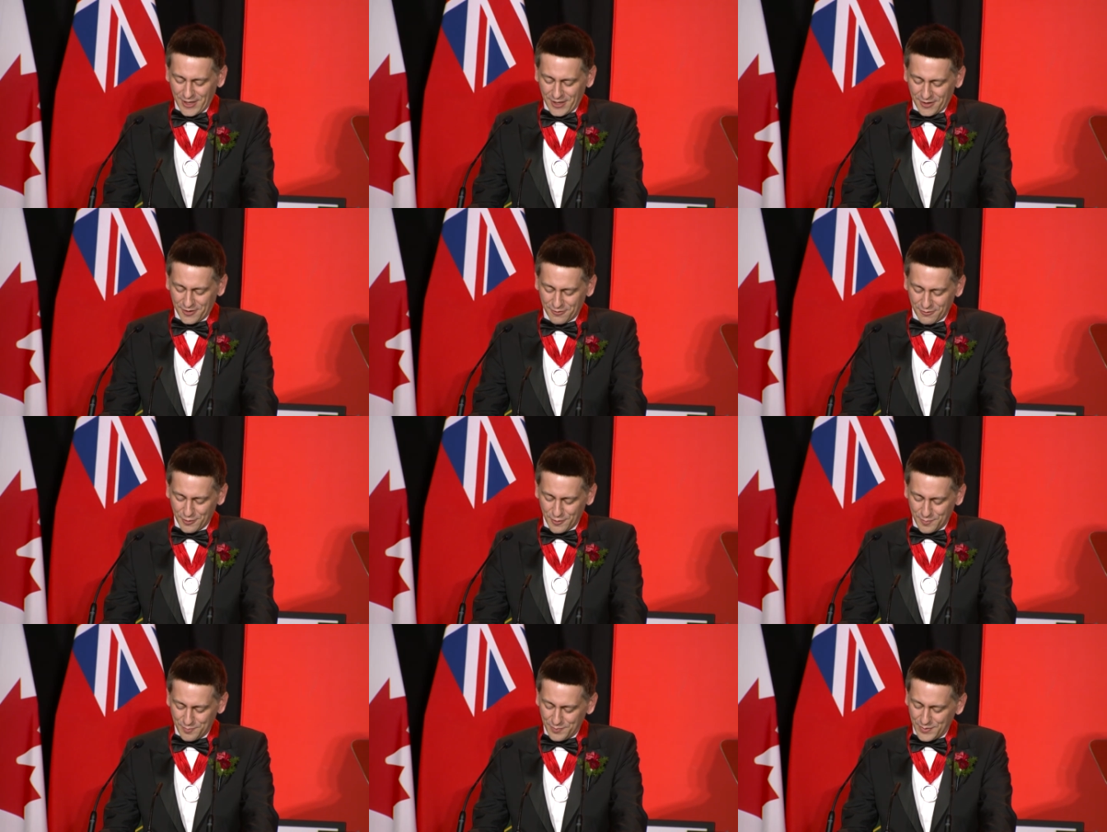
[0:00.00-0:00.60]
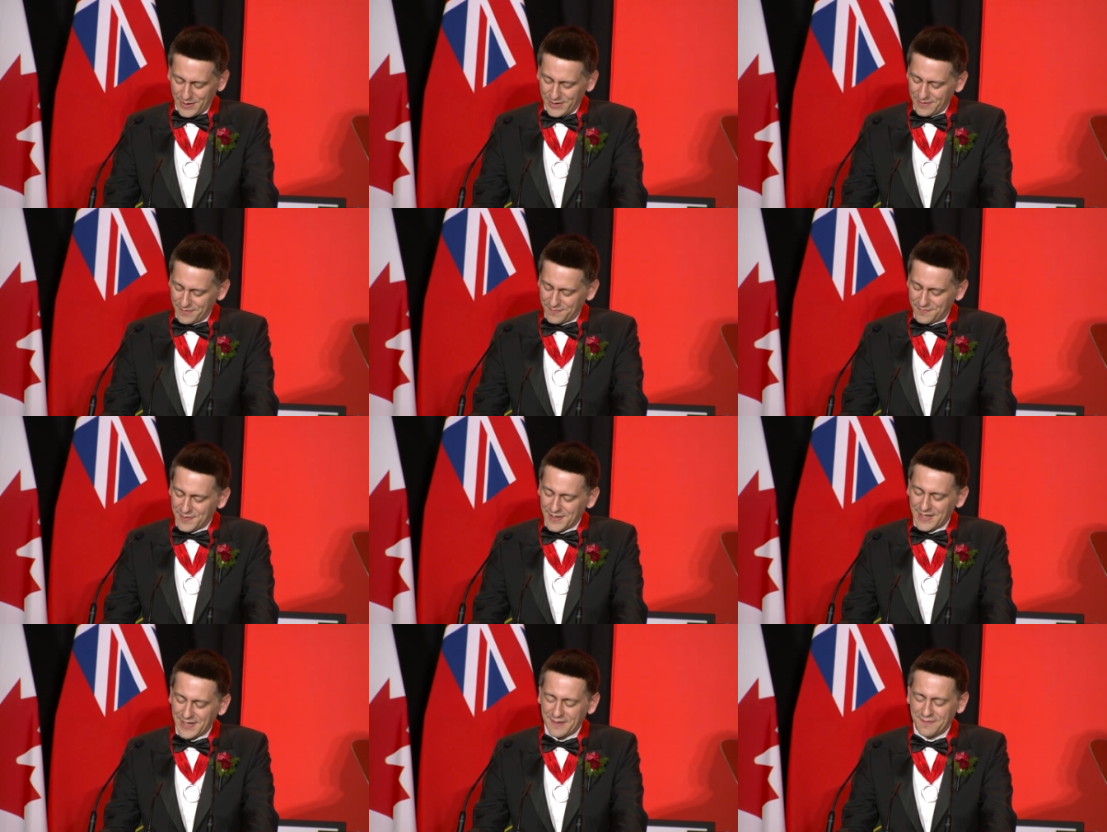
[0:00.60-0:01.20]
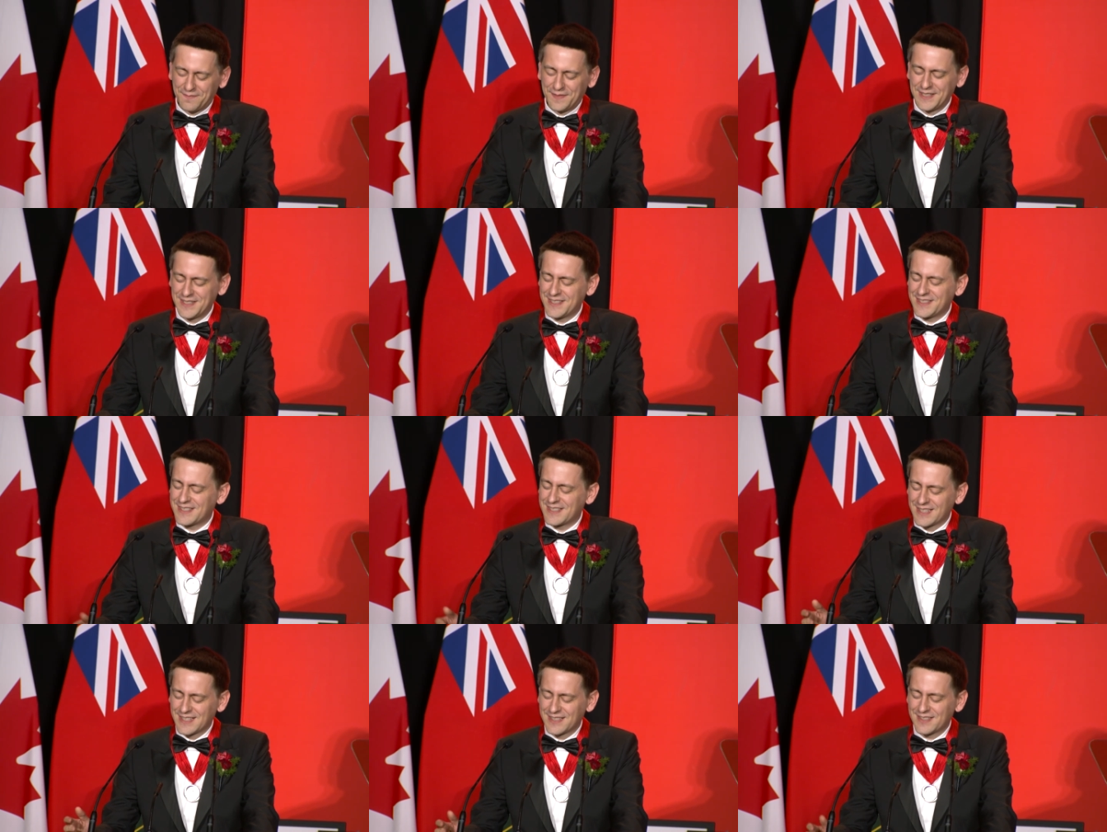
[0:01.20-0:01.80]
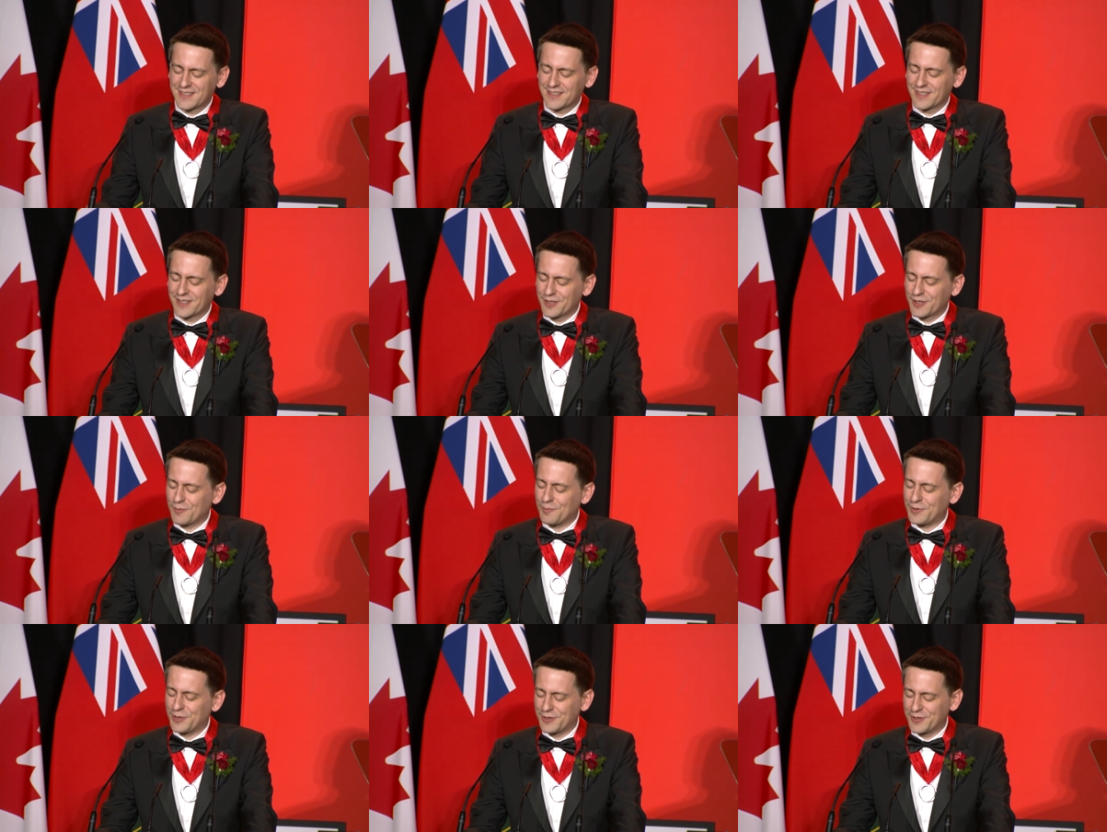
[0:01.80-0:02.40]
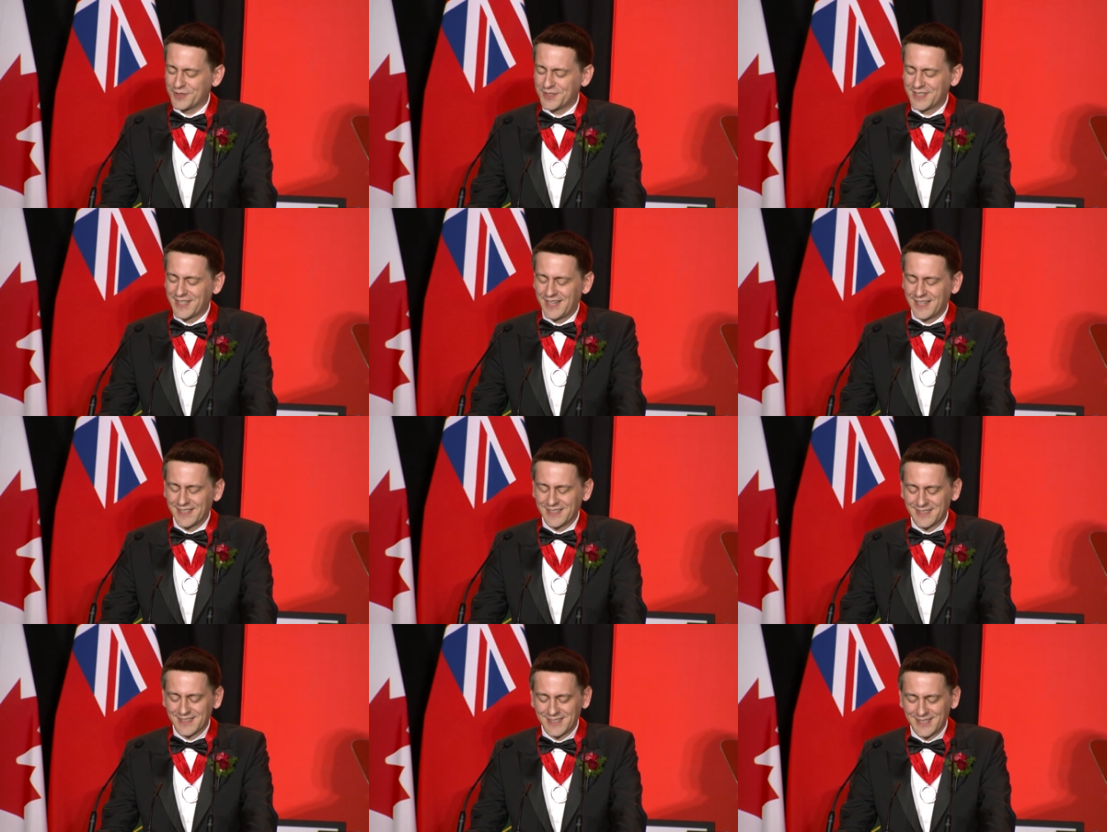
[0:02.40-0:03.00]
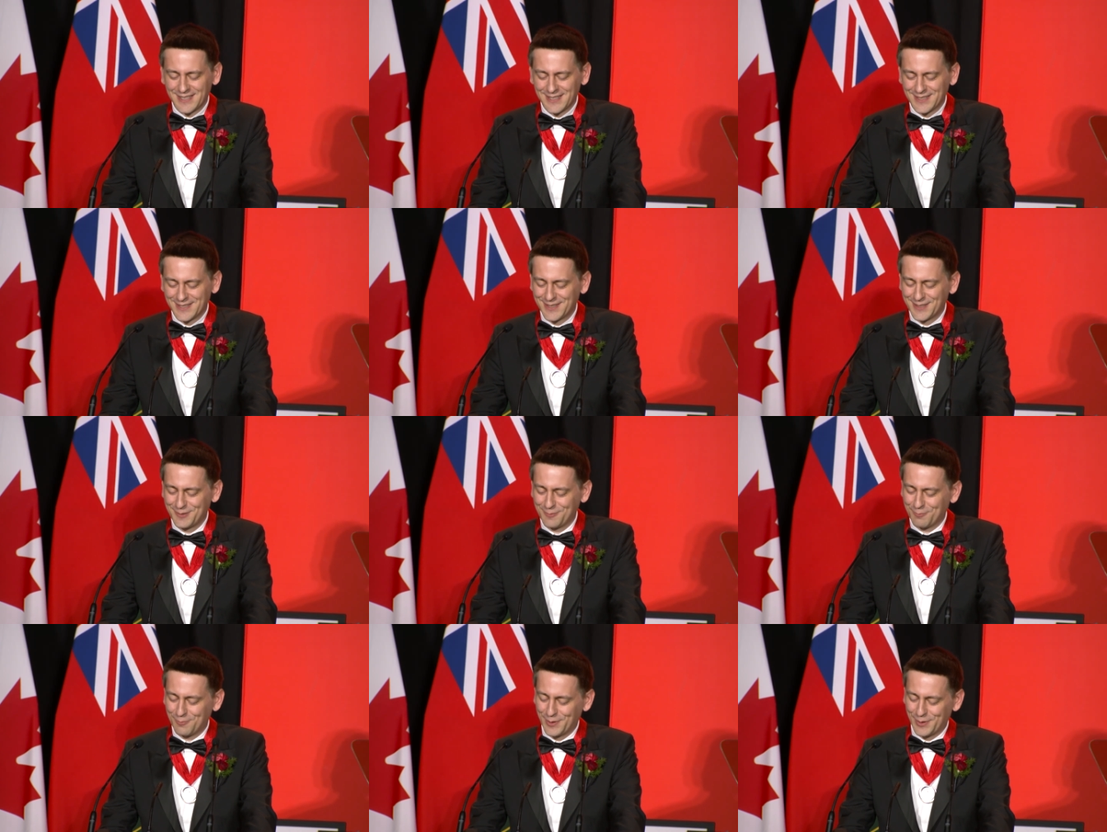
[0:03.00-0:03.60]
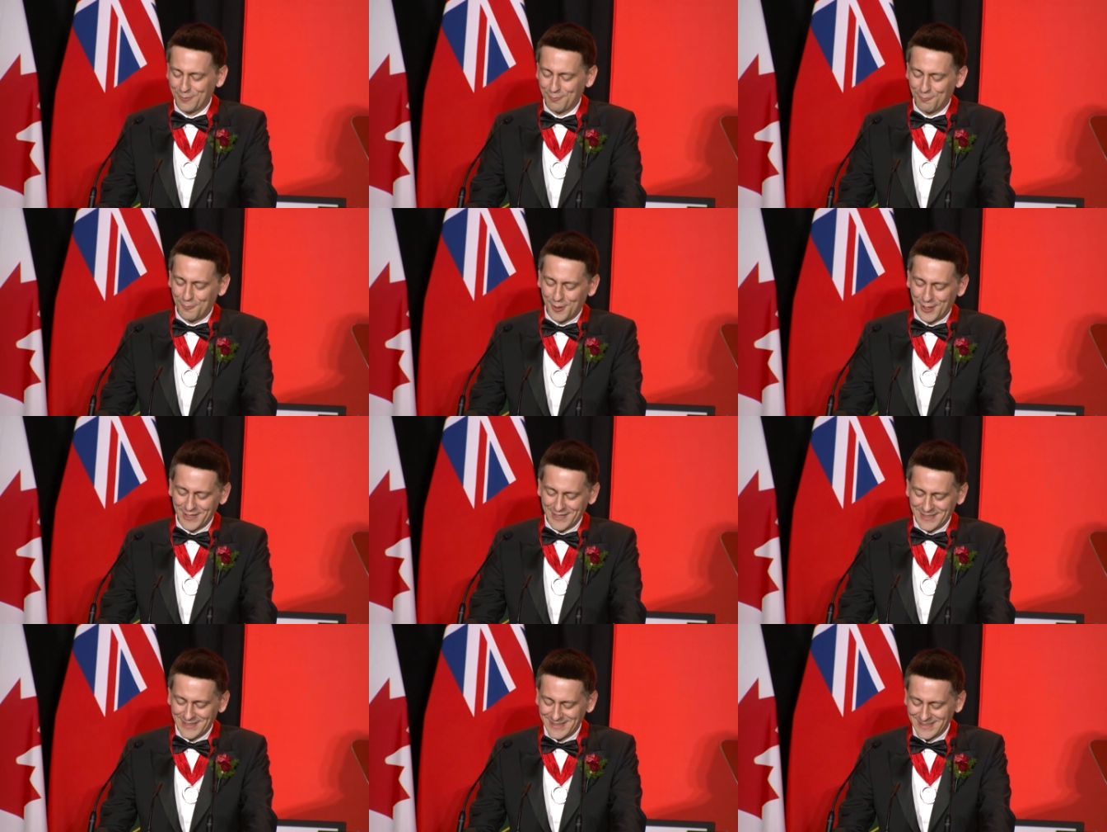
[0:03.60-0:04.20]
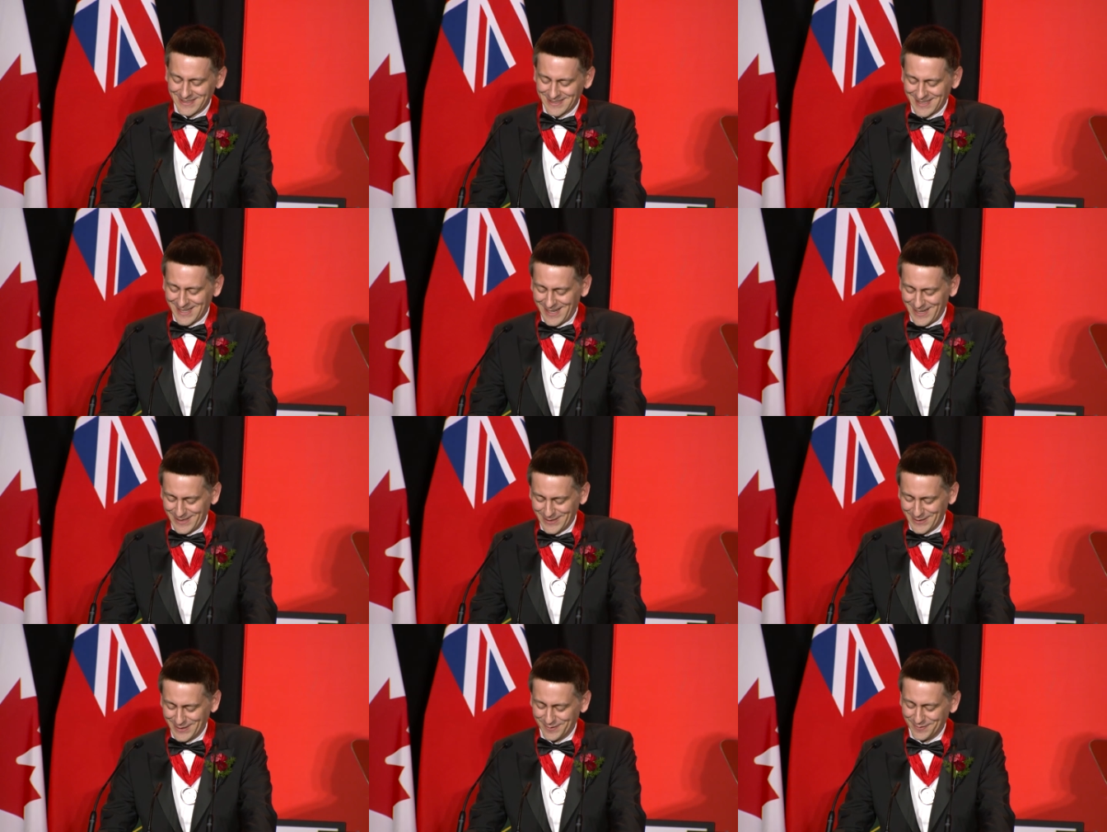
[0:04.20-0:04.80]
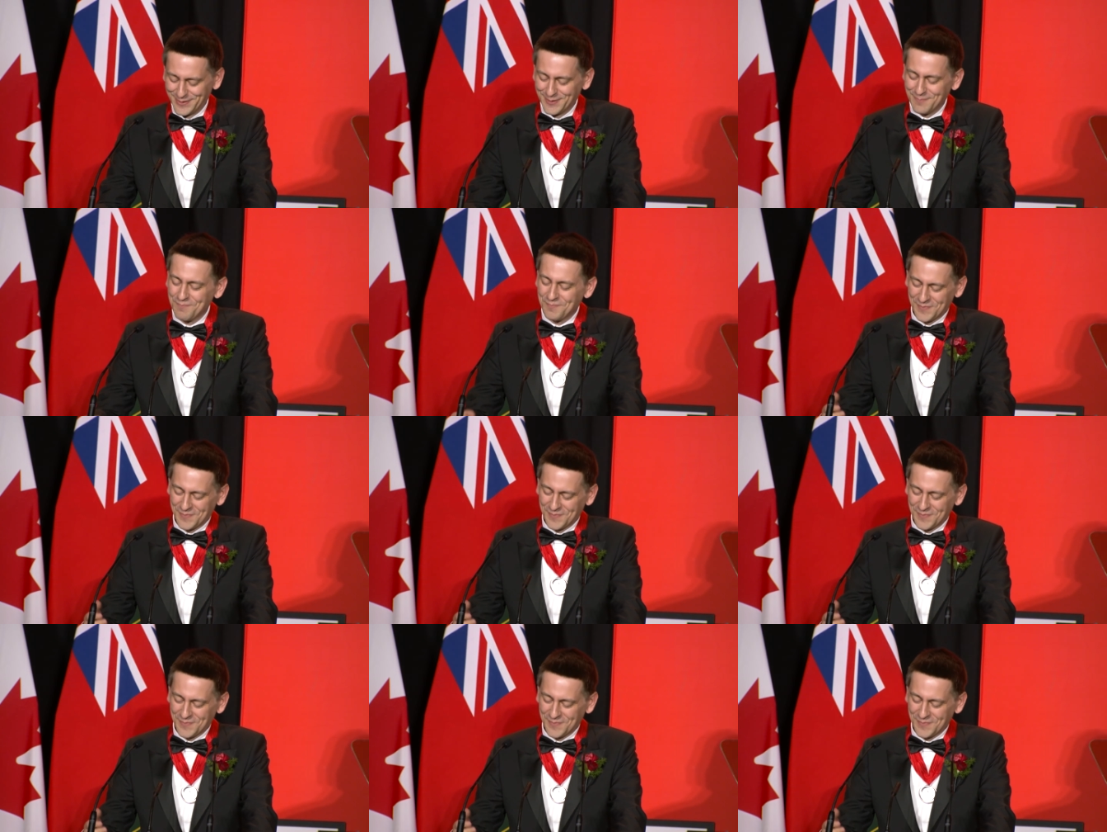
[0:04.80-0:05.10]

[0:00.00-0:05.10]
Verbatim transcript: group of uh, physicists and computer scientists with one kind of